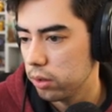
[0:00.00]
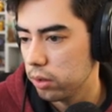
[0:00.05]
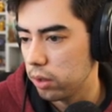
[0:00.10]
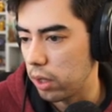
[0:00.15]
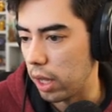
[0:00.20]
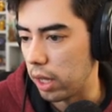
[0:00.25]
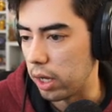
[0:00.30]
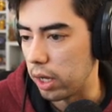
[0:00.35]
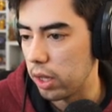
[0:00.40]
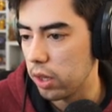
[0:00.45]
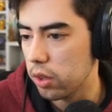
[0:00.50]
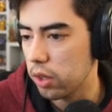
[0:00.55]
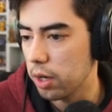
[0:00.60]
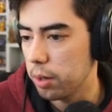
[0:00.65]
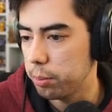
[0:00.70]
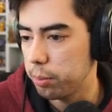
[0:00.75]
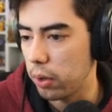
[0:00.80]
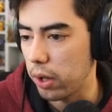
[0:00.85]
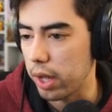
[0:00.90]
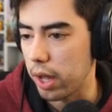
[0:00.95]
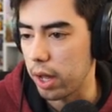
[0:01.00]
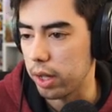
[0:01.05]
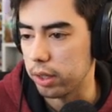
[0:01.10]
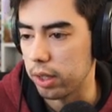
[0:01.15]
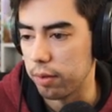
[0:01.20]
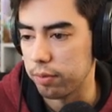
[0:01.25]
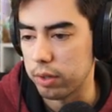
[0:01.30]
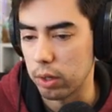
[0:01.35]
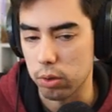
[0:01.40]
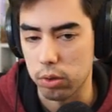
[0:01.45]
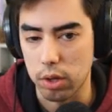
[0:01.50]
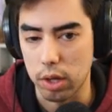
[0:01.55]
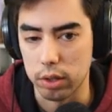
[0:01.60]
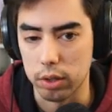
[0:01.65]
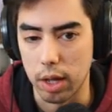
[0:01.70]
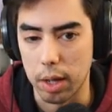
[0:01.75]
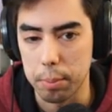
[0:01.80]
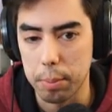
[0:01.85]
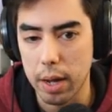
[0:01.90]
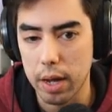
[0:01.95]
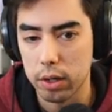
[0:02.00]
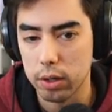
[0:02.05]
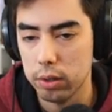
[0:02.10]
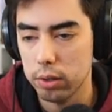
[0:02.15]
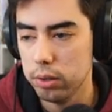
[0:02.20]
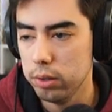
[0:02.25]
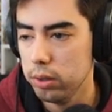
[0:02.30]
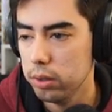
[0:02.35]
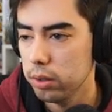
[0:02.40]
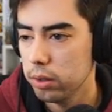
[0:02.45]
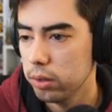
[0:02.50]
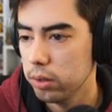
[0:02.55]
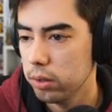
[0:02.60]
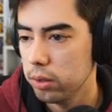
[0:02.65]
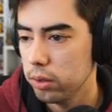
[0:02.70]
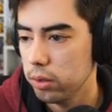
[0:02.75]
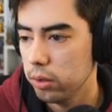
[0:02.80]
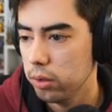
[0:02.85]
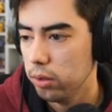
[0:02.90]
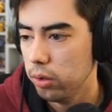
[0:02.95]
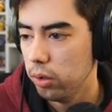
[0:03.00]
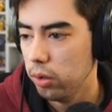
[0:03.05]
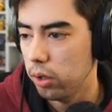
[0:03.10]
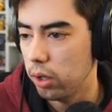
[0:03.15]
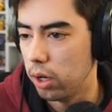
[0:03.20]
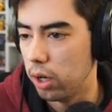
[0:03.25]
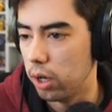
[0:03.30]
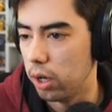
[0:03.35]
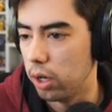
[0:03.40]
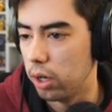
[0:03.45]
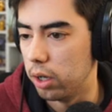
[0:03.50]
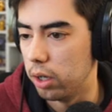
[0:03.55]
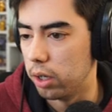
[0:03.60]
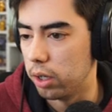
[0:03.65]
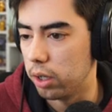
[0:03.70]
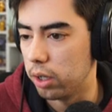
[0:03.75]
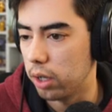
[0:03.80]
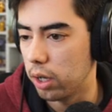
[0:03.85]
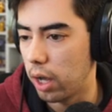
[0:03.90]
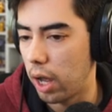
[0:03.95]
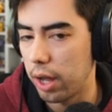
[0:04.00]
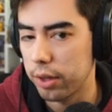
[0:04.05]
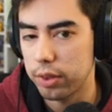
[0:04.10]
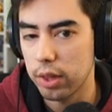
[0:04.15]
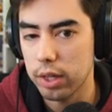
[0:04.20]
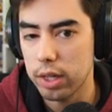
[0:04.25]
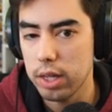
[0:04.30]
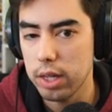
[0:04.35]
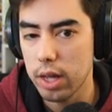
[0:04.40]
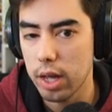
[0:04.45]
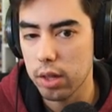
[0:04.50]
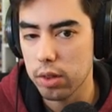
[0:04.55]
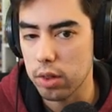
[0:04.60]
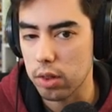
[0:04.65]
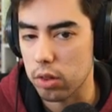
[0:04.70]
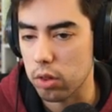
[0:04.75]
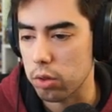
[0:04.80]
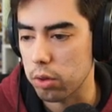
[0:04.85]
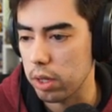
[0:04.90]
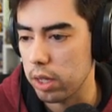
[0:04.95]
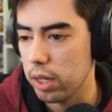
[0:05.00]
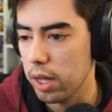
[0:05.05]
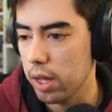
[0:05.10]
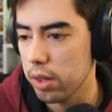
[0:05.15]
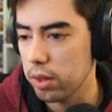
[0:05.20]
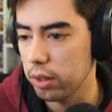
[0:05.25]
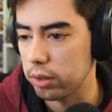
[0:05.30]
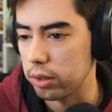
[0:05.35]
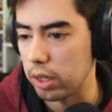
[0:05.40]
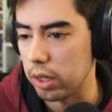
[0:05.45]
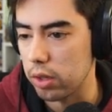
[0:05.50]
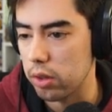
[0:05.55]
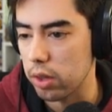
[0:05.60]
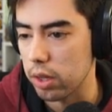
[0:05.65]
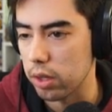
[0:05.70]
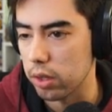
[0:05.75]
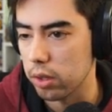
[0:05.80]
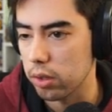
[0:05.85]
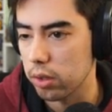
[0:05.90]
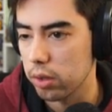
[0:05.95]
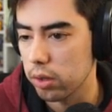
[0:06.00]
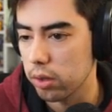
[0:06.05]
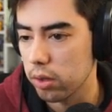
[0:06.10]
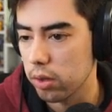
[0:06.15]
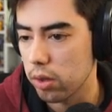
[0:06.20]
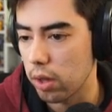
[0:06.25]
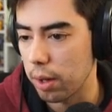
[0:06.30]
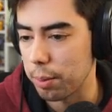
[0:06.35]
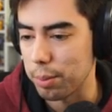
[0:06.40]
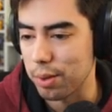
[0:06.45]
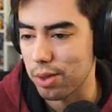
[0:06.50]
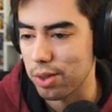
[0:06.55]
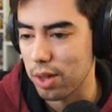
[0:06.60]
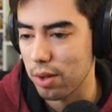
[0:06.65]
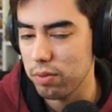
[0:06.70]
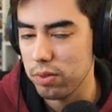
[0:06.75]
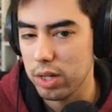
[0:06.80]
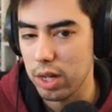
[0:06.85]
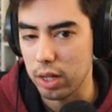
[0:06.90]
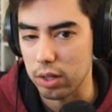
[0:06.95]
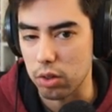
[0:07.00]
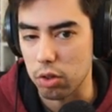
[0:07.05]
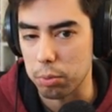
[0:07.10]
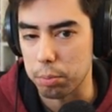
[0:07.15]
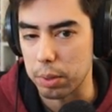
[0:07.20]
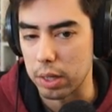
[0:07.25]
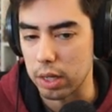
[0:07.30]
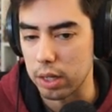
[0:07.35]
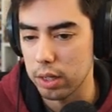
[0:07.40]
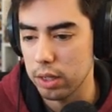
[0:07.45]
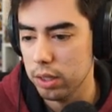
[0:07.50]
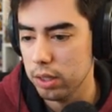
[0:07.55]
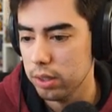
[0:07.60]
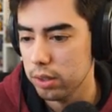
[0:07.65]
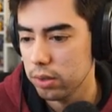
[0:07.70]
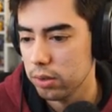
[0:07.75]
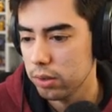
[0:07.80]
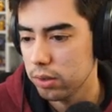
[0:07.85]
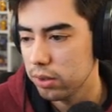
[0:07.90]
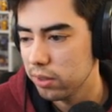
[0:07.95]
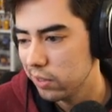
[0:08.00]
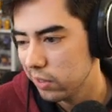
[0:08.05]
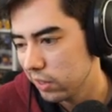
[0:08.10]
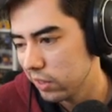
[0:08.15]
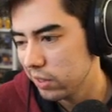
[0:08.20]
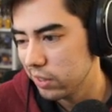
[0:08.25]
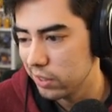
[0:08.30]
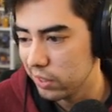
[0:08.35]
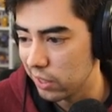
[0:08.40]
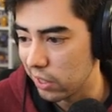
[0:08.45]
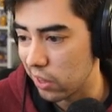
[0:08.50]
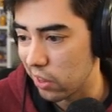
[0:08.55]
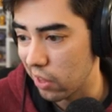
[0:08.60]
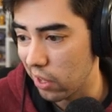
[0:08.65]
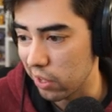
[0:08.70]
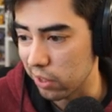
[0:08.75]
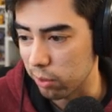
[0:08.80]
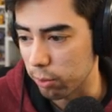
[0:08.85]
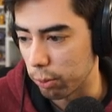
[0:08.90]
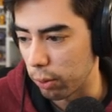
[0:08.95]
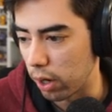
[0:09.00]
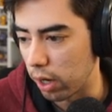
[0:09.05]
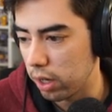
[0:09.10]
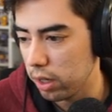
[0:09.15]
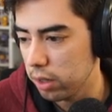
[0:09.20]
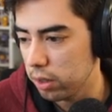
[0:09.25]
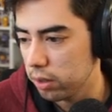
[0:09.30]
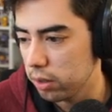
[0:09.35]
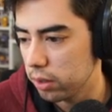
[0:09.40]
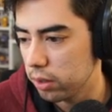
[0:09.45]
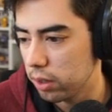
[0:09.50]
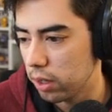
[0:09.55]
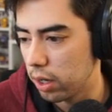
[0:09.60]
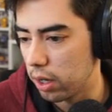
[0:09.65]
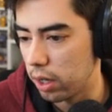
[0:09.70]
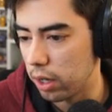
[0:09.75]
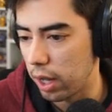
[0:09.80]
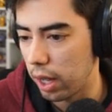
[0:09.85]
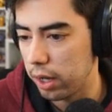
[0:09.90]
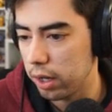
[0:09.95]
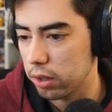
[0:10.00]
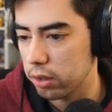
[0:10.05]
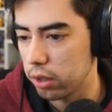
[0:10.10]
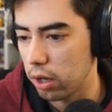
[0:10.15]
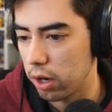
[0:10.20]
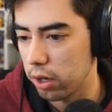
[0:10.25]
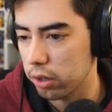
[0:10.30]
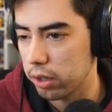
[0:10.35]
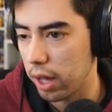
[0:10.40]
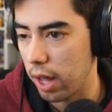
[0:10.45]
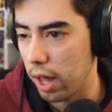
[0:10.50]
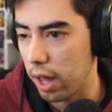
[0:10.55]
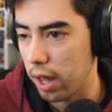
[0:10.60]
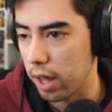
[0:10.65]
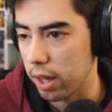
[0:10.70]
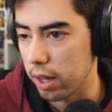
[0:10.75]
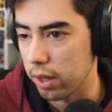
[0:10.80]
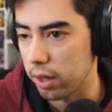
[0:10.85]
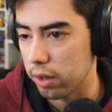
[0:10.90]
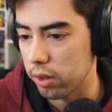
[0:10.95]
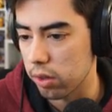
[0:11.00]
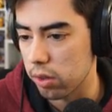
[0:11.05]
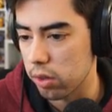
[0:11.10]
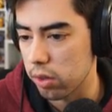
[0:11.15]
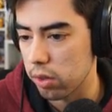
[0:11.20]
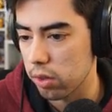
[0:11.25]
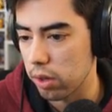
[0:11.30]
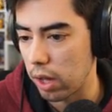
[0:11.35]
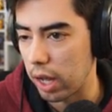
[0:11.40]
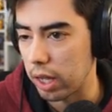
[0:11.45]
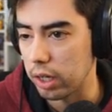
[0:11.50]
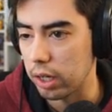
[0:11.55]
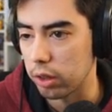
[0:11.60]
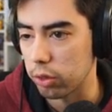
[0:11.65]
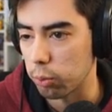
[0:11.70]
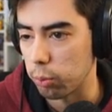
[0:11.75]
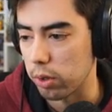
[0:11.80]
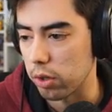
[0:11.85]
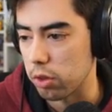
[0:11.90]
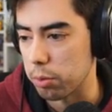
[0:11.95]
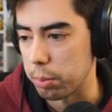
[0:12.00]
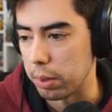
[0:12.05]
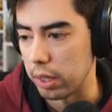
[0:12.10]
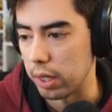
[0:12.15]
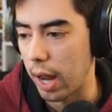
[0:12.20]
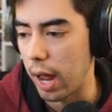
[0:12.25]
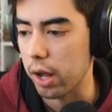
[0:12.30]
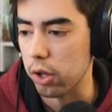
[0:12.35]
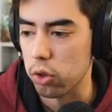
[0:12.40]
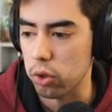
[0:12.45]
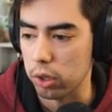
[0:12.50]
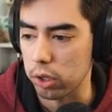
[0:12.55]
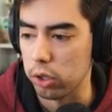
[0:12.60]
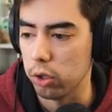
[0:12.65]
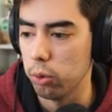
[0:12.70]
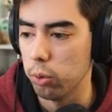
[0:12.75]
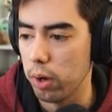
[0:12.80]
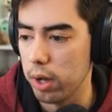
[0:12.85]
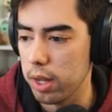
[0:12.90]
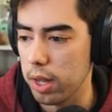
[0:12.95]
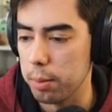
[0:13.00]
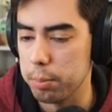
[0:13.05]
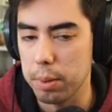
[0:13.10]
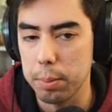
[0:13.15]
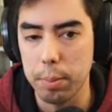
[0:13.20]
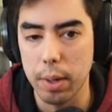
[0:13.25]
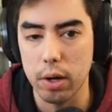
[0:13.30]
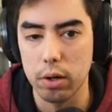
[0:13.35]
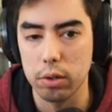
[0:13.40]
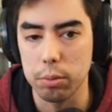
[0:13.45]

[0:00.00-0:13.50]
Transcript: and he's gonna play at left outside linebacker. Uh, I think he has a he has a decent, I mean, 78 speed. It's not great. Uh, Eddie Clark has 83 speed. Actually, you know what? It'd be better to